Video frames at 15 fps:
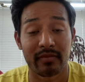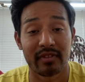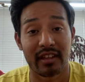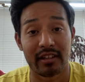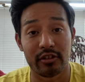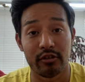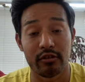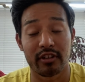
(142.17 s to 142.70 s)

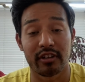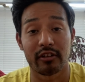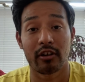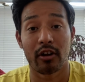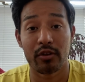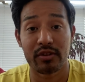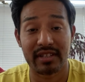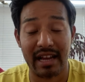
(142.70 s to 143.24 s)
then you can
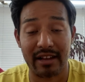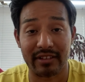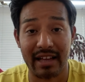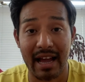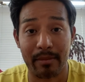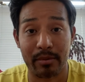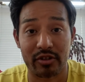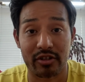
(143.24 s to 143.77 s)
close down the
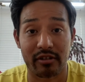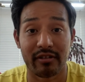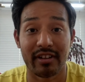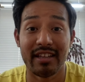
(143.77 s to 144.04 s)
aperture